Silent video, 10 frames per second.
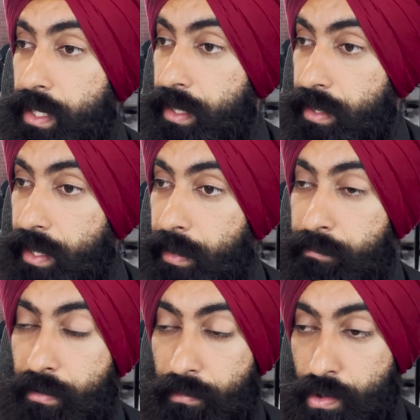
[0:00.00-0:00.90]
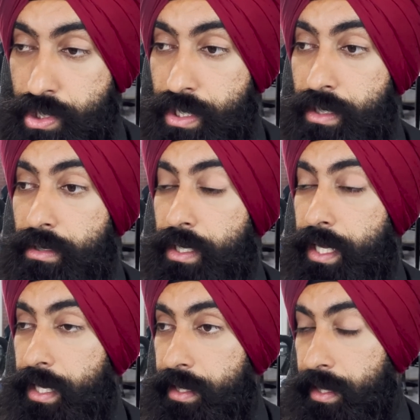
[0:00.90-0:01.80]
getting a promotion,
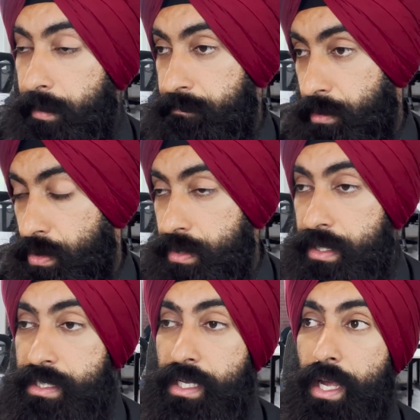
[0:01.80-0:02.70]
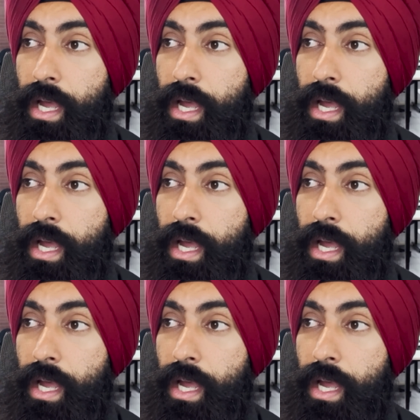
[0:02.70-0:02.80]
getting a bonus,